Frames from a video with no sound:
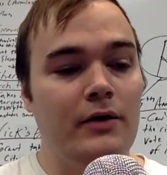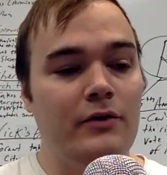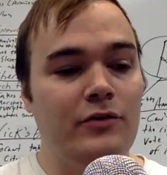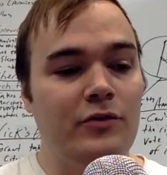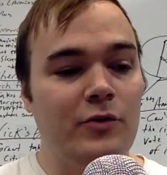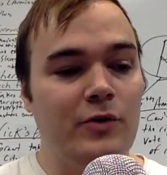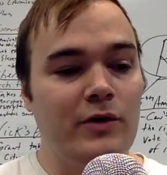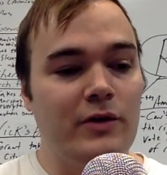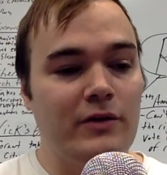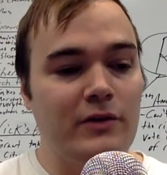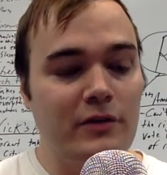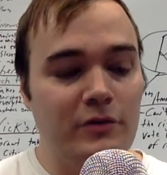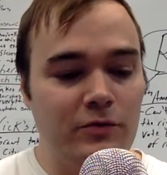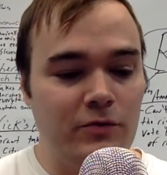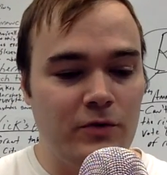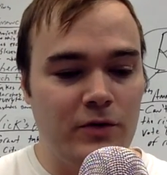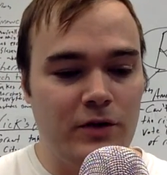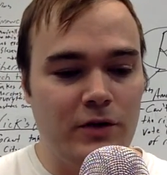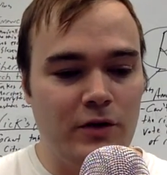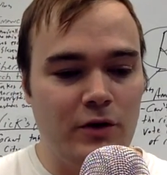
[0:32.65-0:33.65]
during this
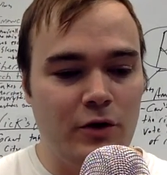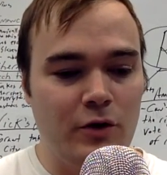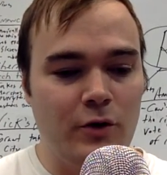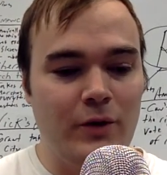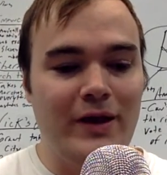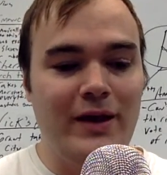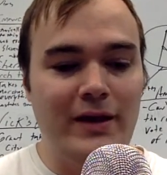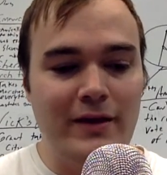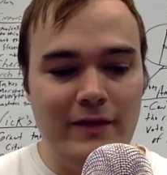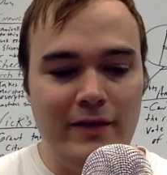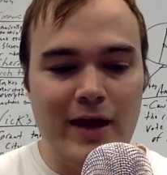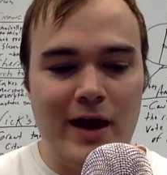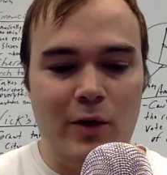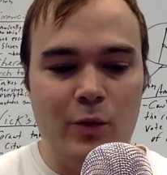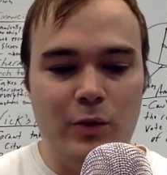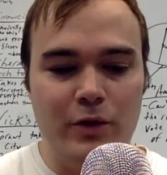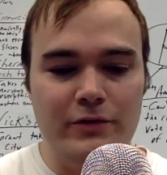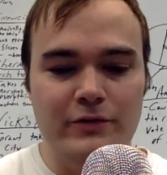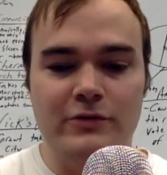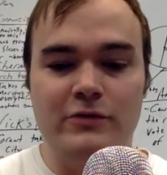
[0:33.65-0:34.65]
video in that
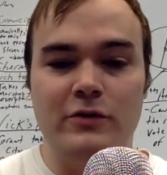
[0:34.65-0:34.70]
one.